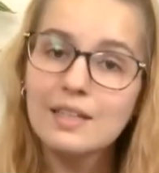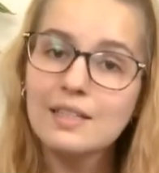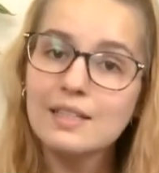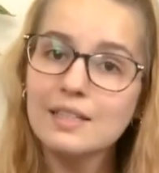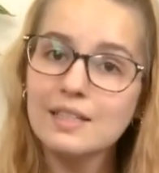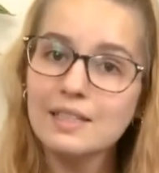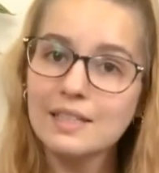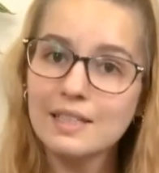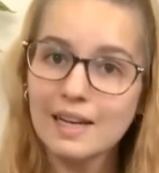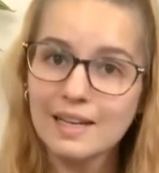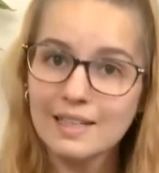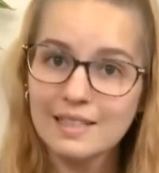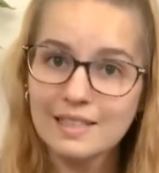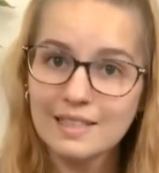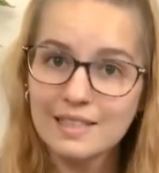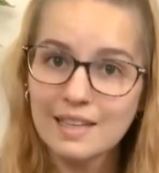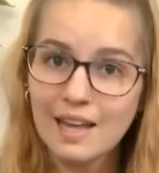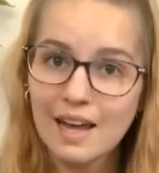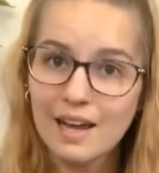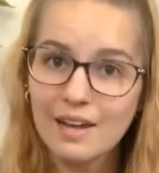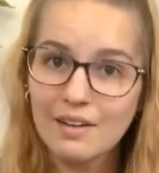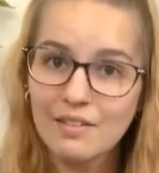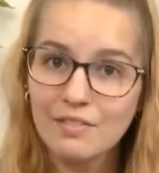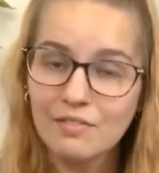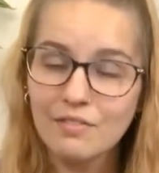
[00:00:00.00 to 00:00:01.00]
Stay
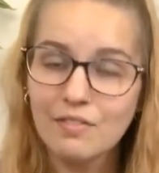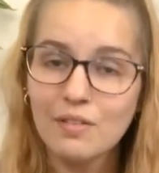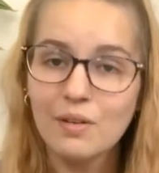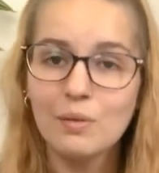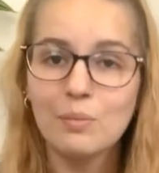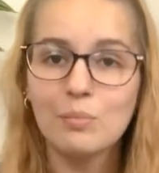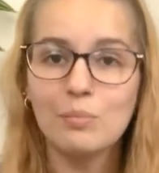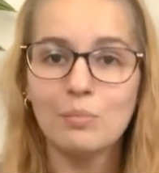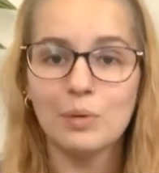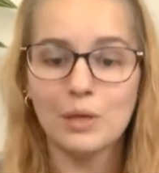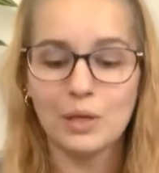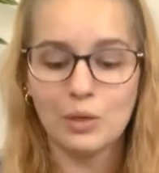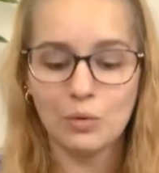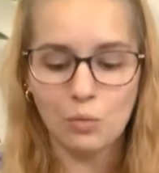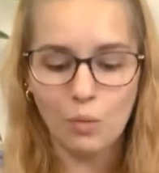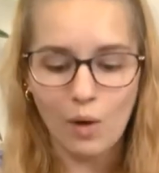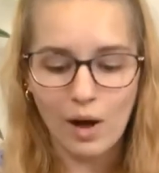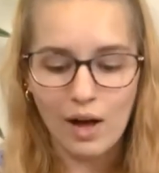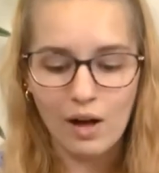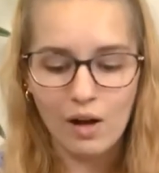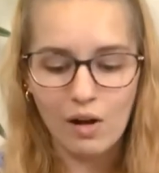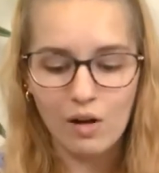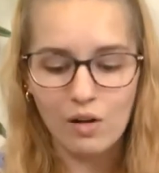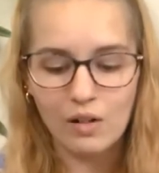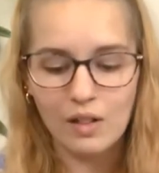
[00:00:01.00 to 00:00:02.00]
safe, be
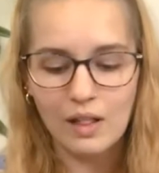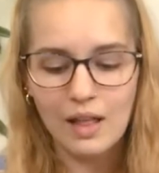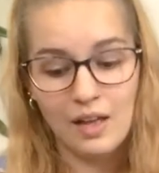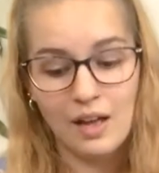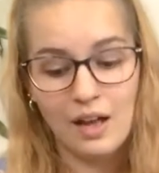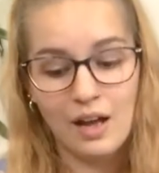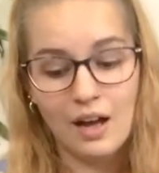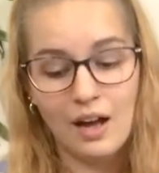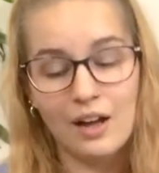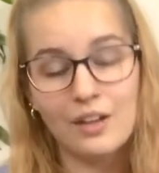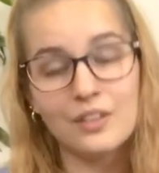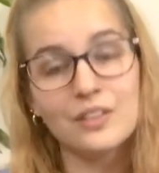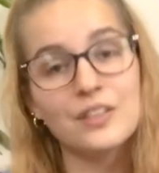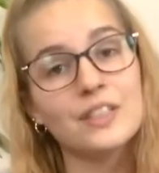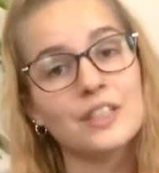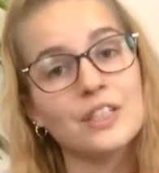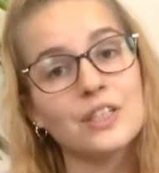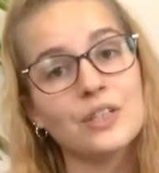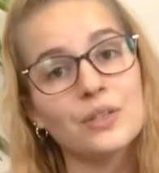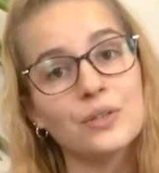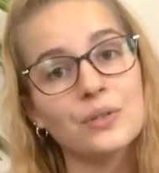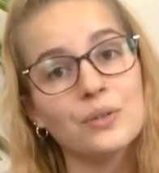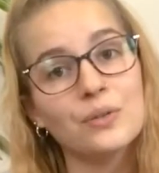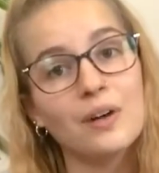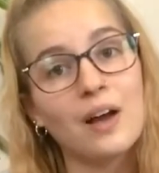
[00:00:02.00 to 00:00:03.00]
well. I'll see
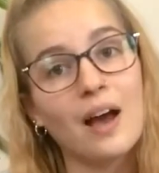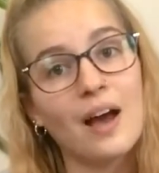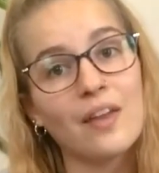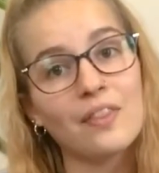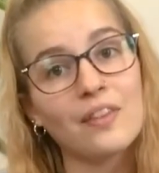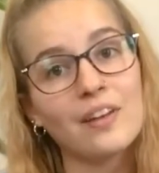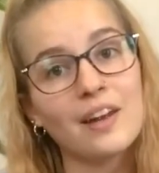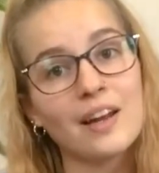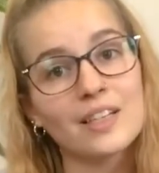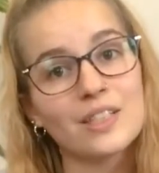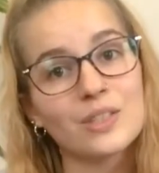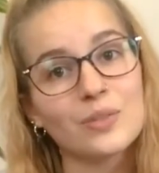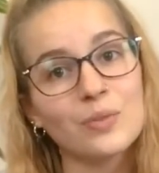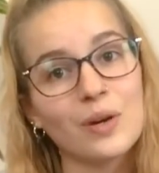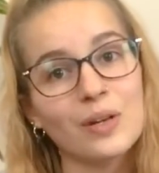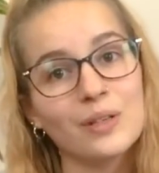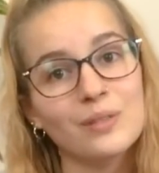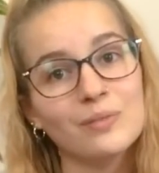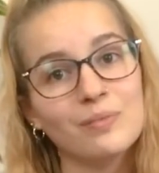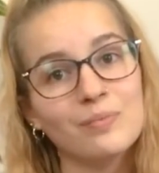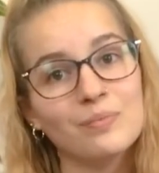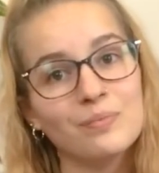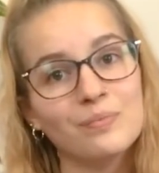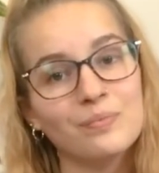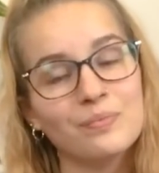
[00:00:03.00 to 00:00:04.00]
you at the next one.
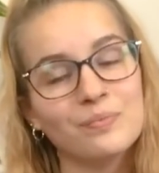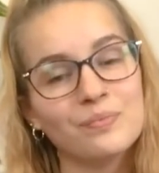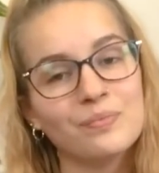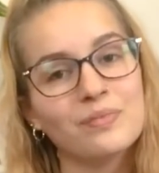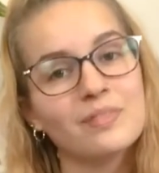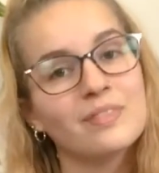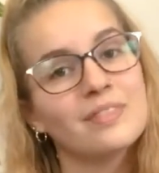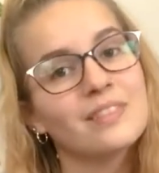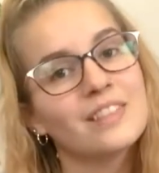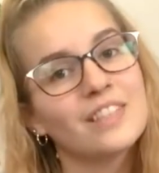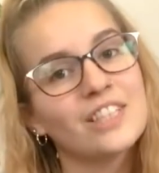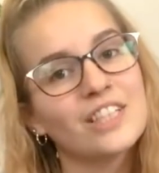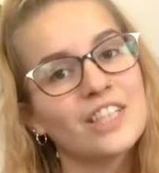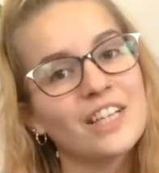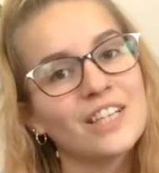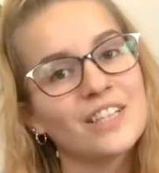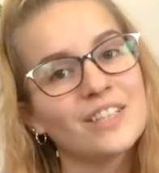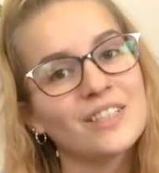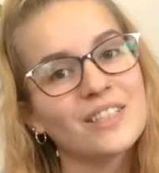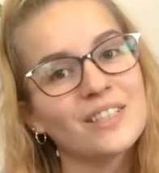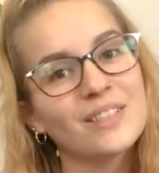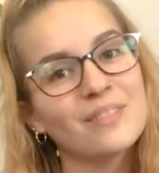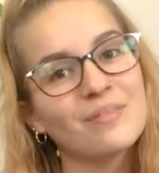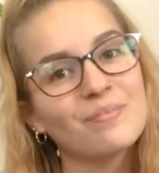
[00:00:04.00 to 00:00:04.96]
Cheers!